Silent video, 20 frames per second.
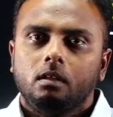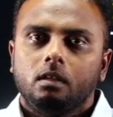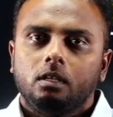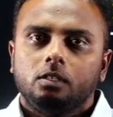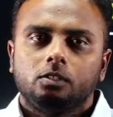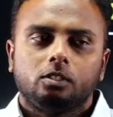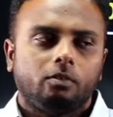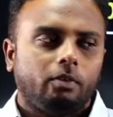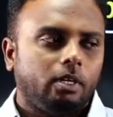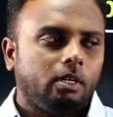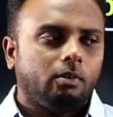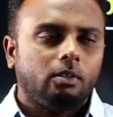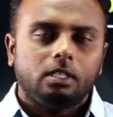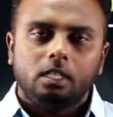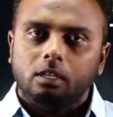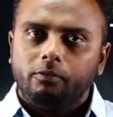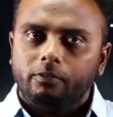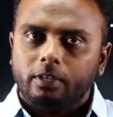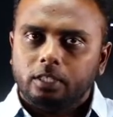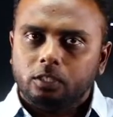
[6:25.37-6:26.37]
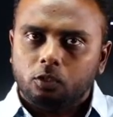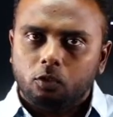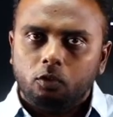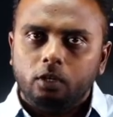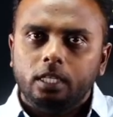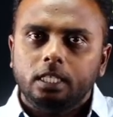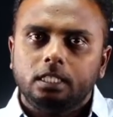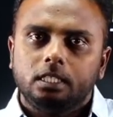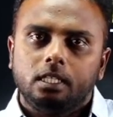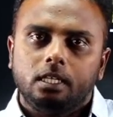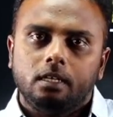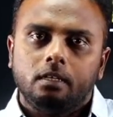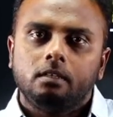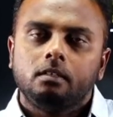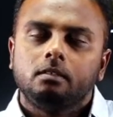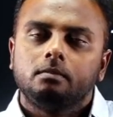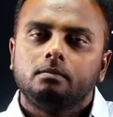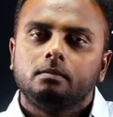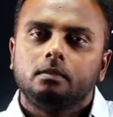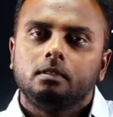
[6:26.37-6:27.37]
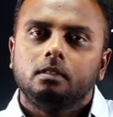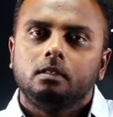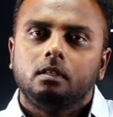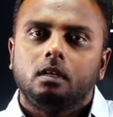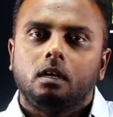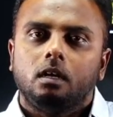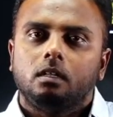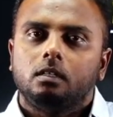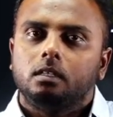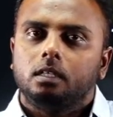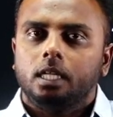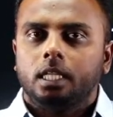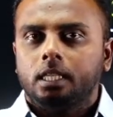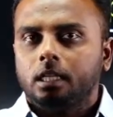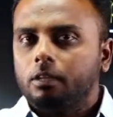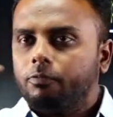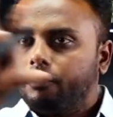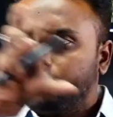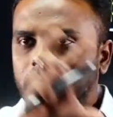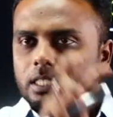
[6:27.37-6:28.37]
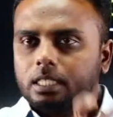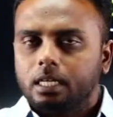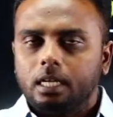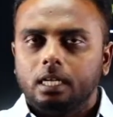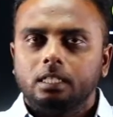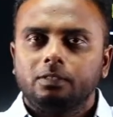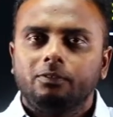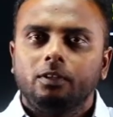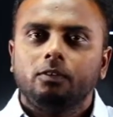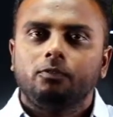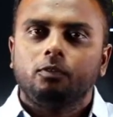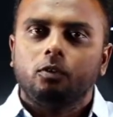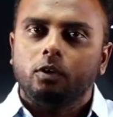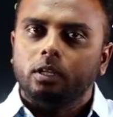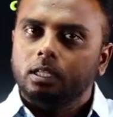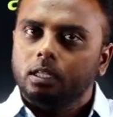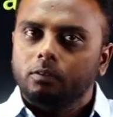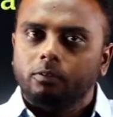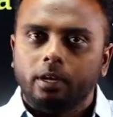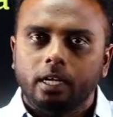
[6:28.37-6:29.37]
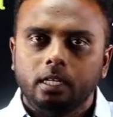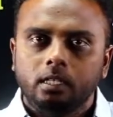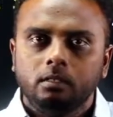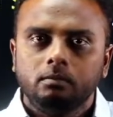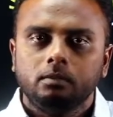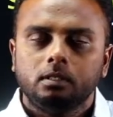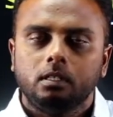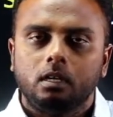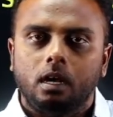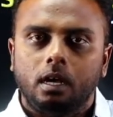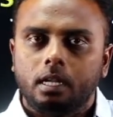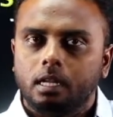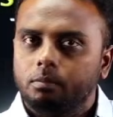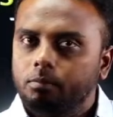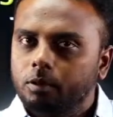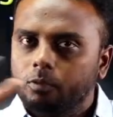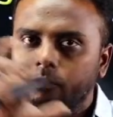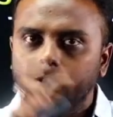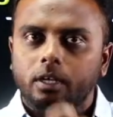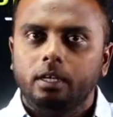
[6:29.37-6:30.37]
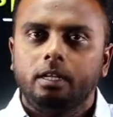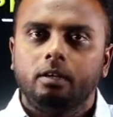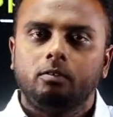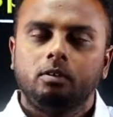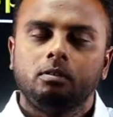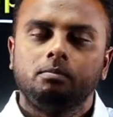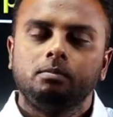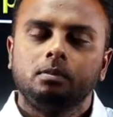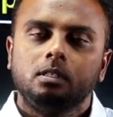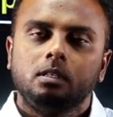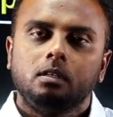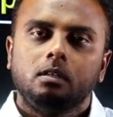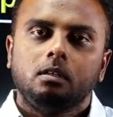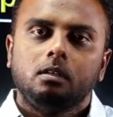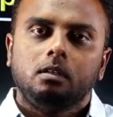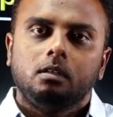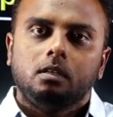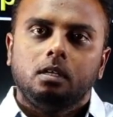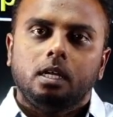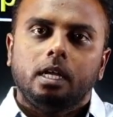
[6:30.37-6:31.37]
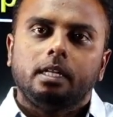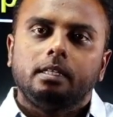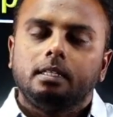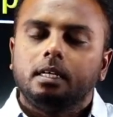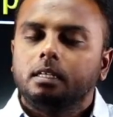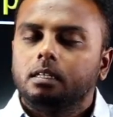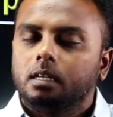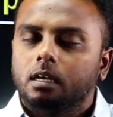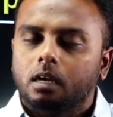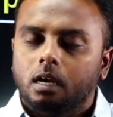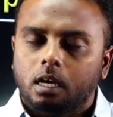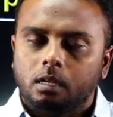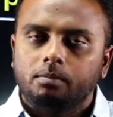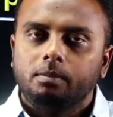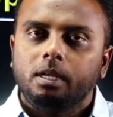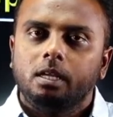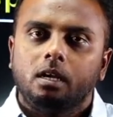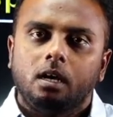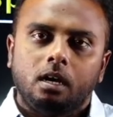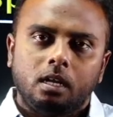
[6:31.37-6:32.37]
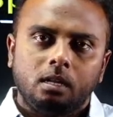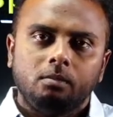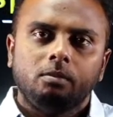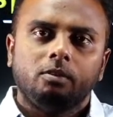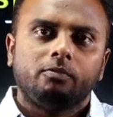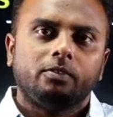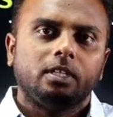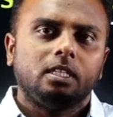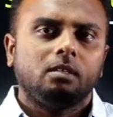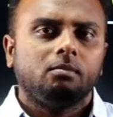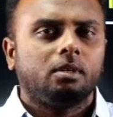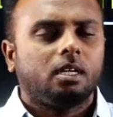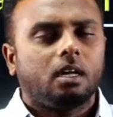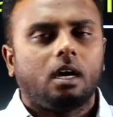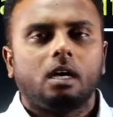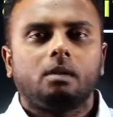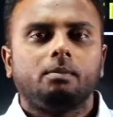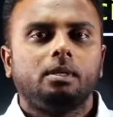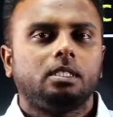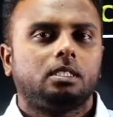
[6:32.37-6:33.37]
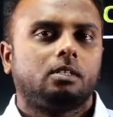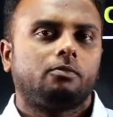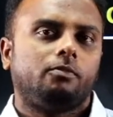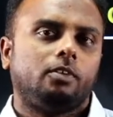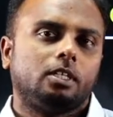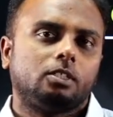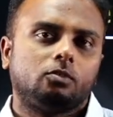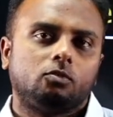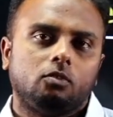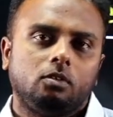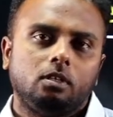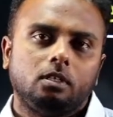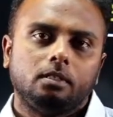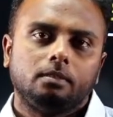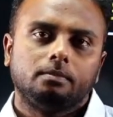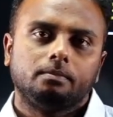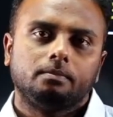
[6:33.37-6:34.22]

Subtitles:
So whenever 3-phase load is there, a 3-phase currents will flow in the winding, RMF will develop, and that RMF nothing but armature flux only.